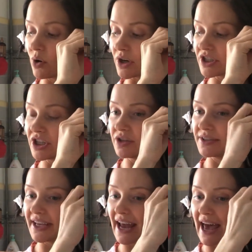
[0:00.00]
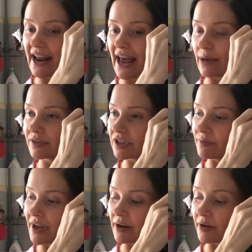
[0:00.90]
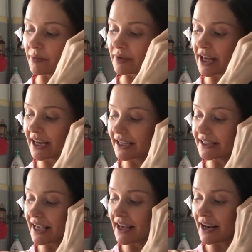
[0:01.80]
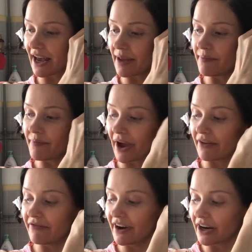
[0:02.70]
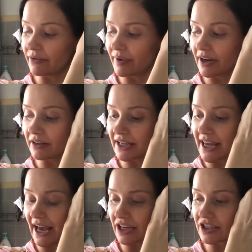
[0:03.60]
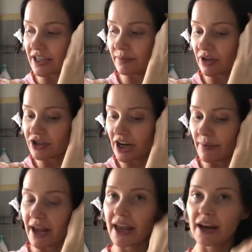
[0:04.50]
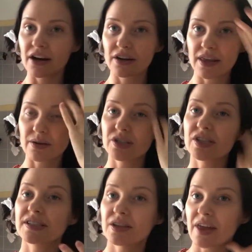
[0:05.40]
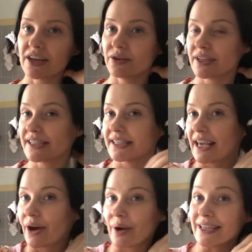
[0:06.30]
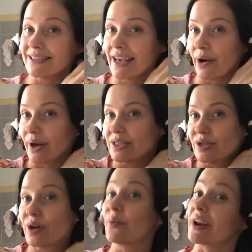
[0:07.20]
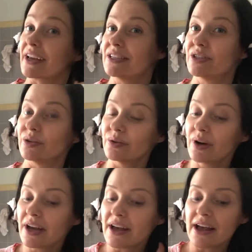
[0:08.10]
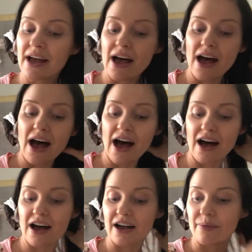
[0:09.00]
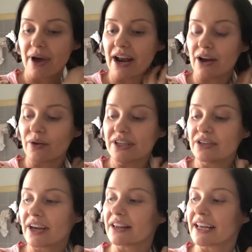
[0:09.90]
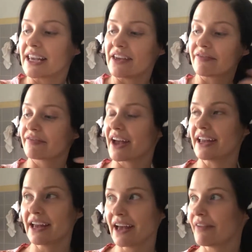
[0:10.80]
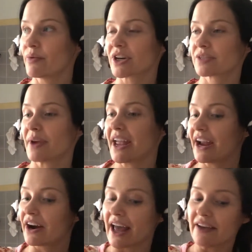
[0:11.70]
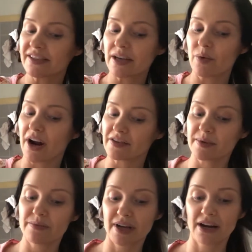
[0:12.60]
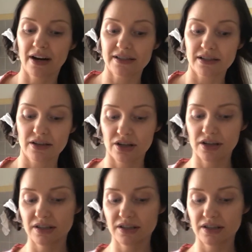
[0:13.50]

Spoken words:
or to use it at an absolute minimum. Like I said, I very rarely actually blow dry my hair. That was just so that you could see how I do it when I do. And I only do that like if I haven't washed my hair and I have somewhere I have to be in my hair, that's always